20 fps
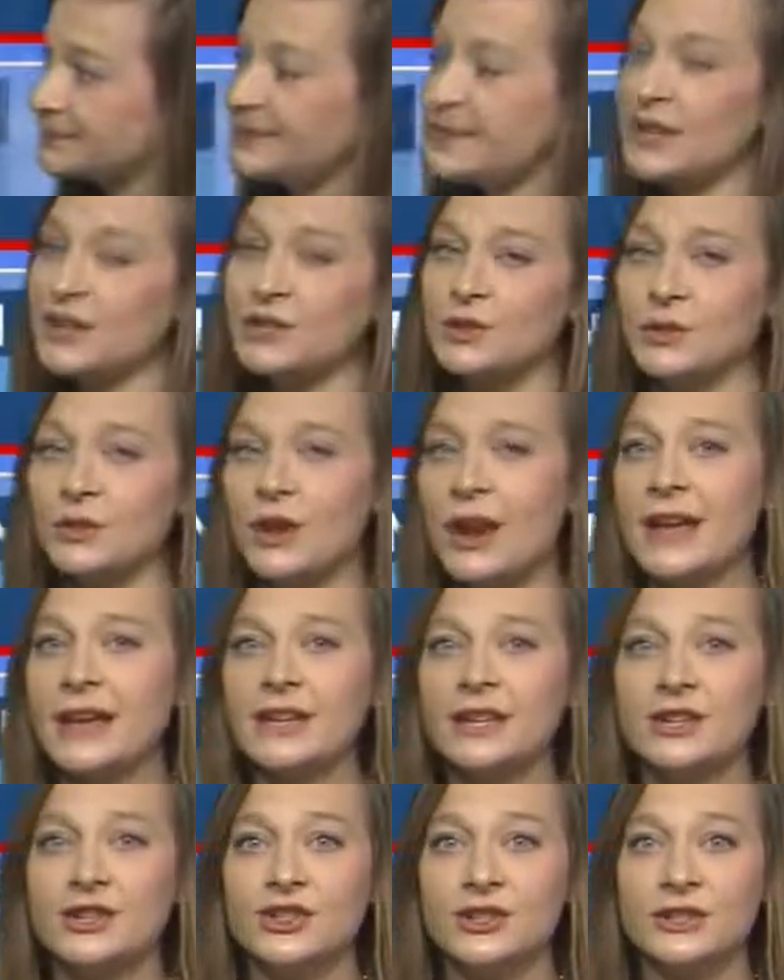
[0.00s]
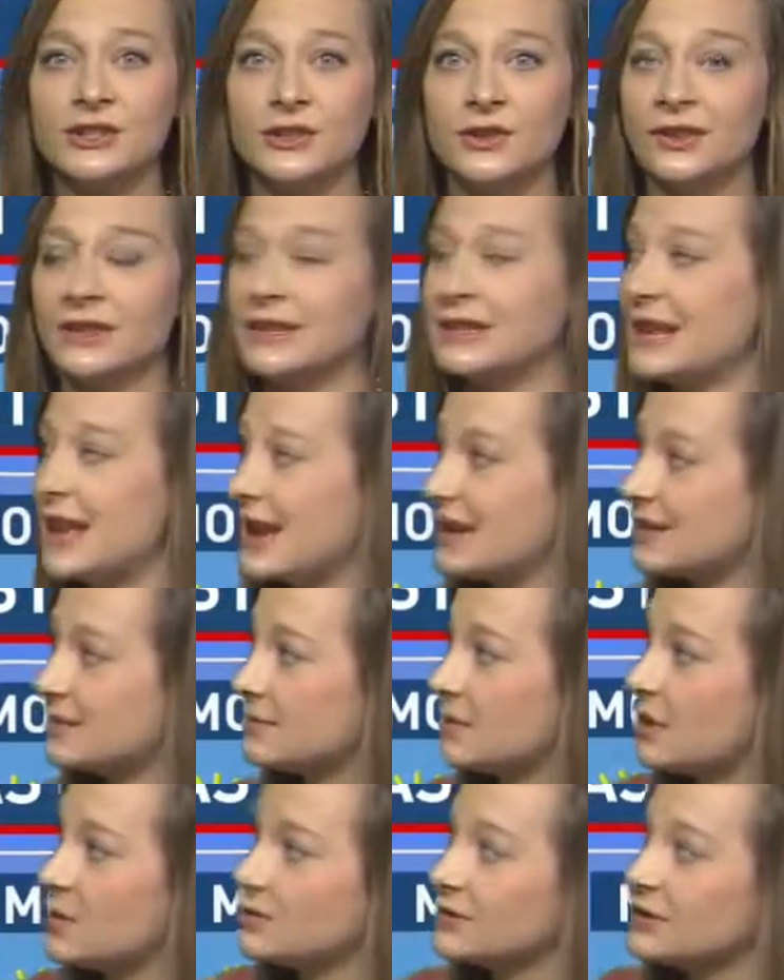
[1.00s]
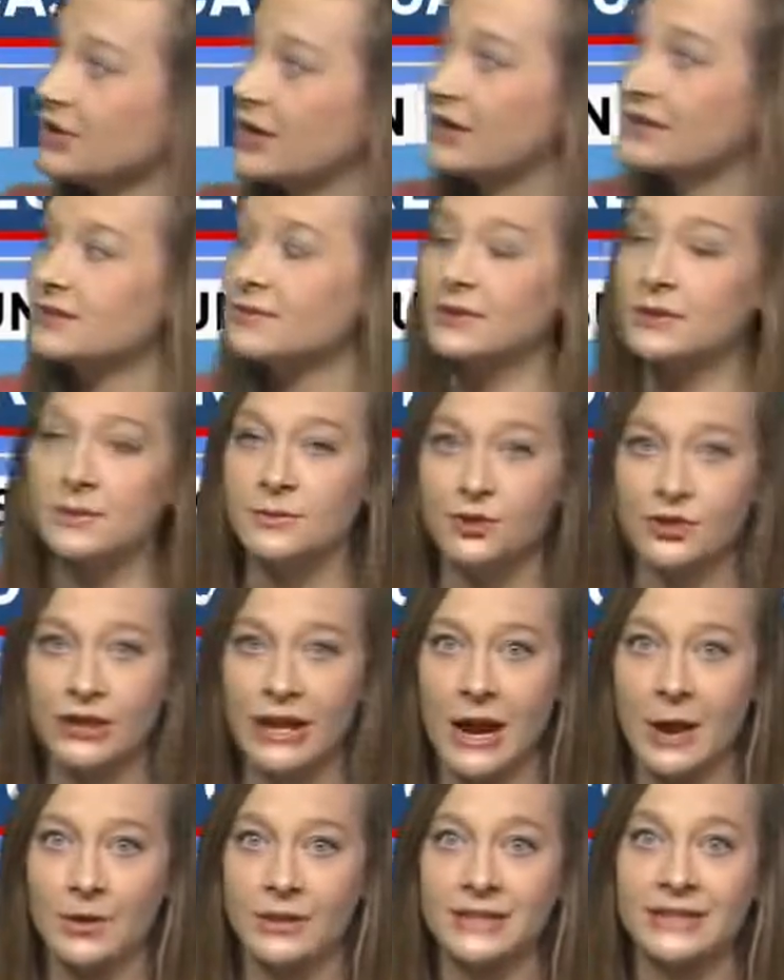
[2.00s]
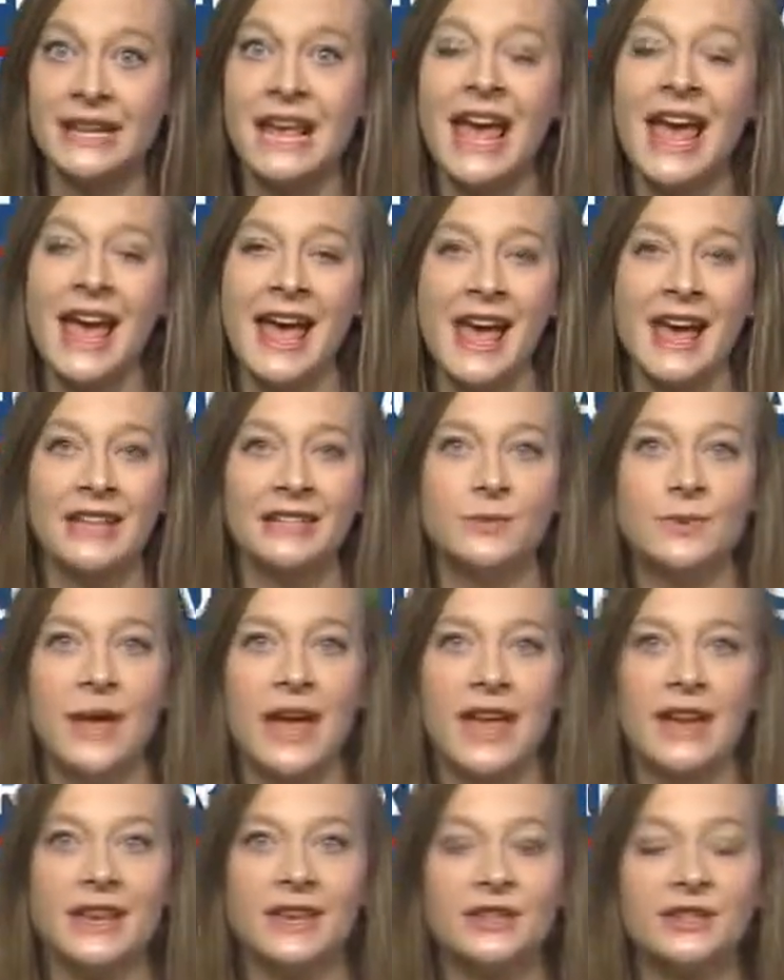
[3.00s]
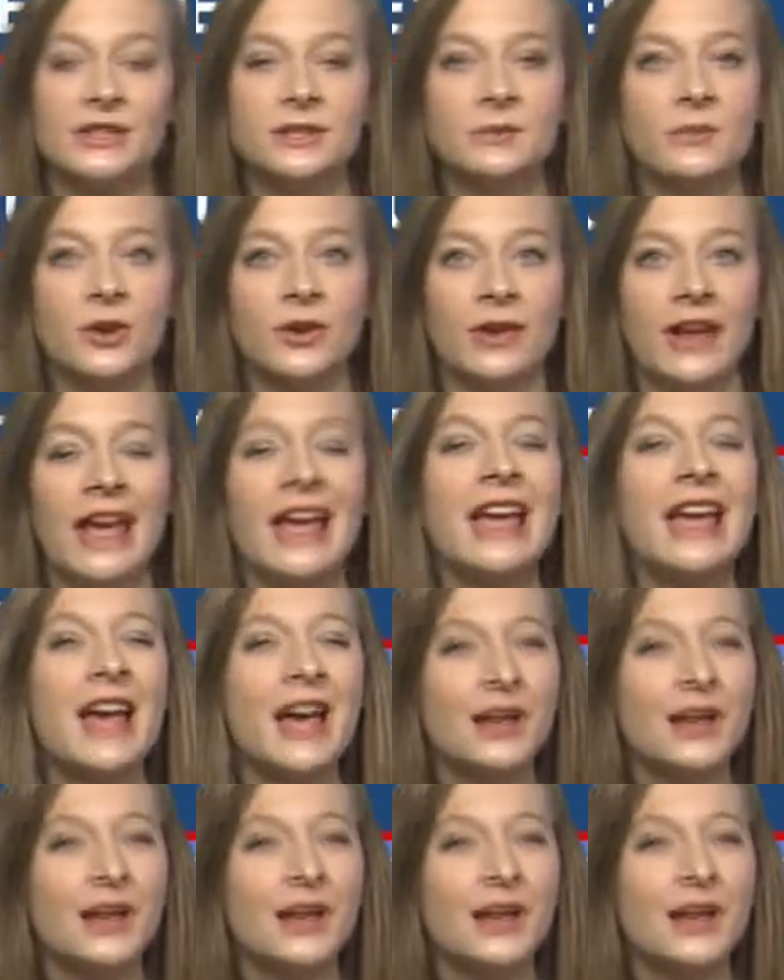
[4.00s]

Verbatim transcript: So dry conditions during the day tomorrow, chance for some showers as we head into tomorrow night.